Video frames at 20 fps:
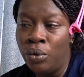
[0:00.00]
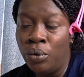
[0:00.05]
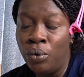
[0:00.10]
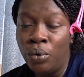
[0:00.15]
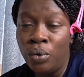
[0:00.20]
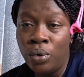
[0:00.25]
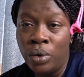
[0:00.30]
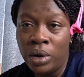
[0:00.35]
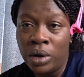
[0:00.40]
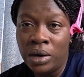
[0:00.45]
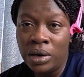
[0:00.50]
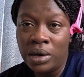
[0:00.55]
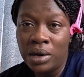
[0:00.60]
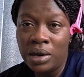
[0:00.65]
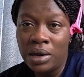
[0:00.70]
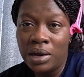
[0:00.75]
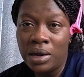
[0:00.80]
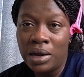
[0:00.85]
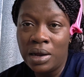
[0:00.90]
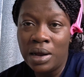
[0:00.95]
growing
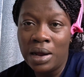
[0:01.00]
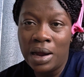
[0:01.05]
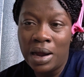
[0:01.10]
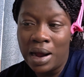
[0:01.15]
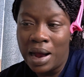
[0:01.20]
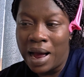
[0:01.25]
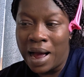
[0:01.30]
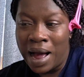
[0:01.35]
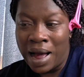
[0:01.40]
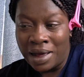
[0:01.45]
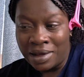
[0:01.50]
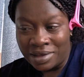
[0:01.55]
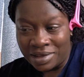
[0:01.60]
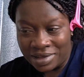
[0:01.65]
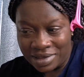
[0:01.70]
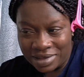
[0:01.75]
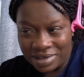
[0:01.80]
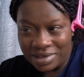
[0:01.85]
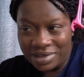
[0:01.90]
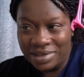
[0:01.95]

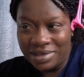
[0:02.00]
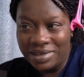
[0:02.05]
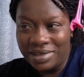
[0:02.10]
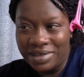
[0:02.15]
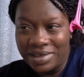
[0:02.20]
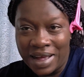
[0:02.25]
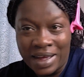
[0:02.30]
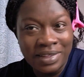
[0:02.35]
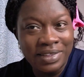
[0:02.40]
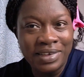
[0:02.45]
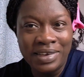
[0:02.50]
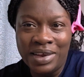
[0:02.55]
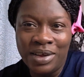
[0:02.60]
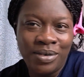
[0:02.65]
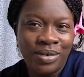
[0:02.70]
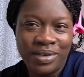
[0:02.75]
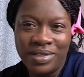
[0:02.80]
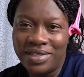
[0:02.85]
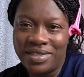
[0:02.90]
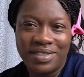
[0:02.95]
as
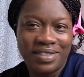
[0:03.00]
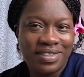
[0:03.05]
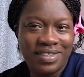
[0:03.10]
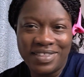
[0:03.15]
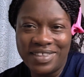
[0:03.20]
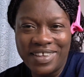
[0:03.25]
they ought.